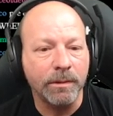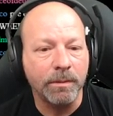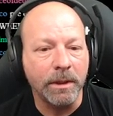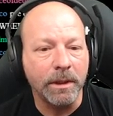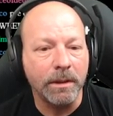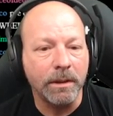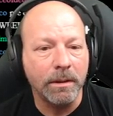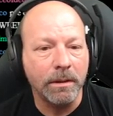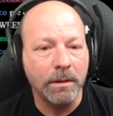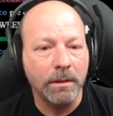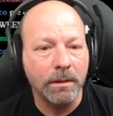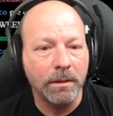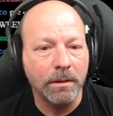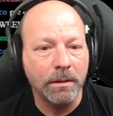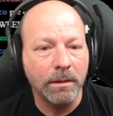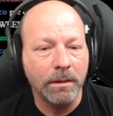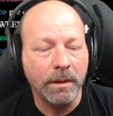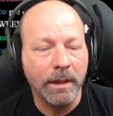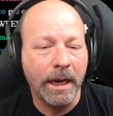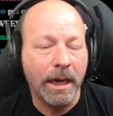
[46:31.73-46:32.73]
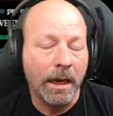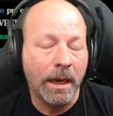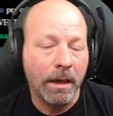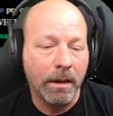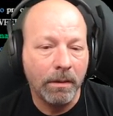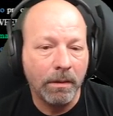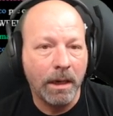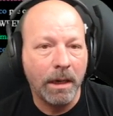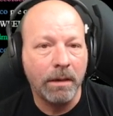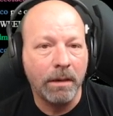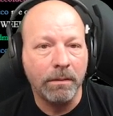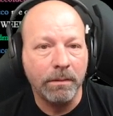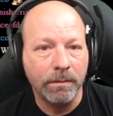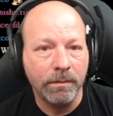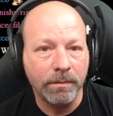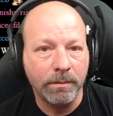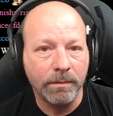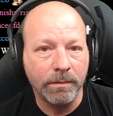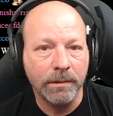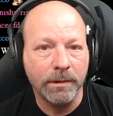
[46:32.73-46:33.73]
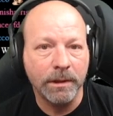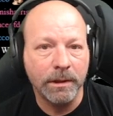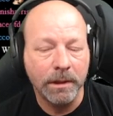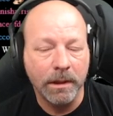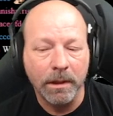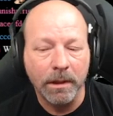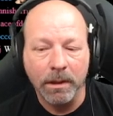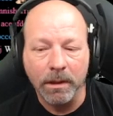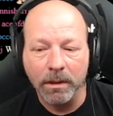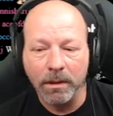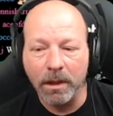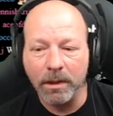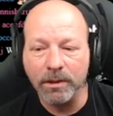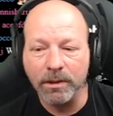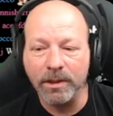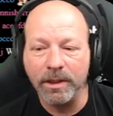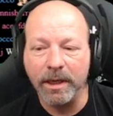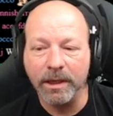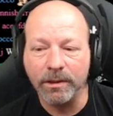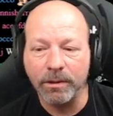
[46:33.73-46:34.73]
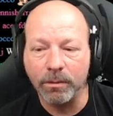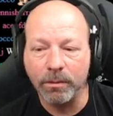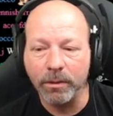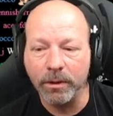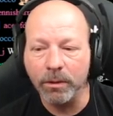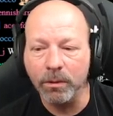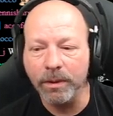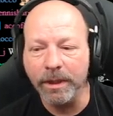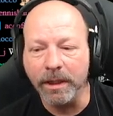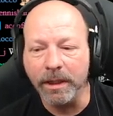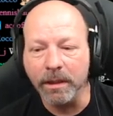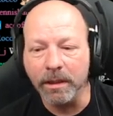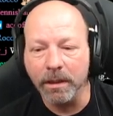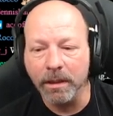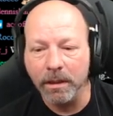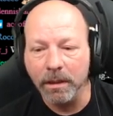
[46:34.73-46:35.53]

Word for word: but yeah, well, Logitech's are real weak.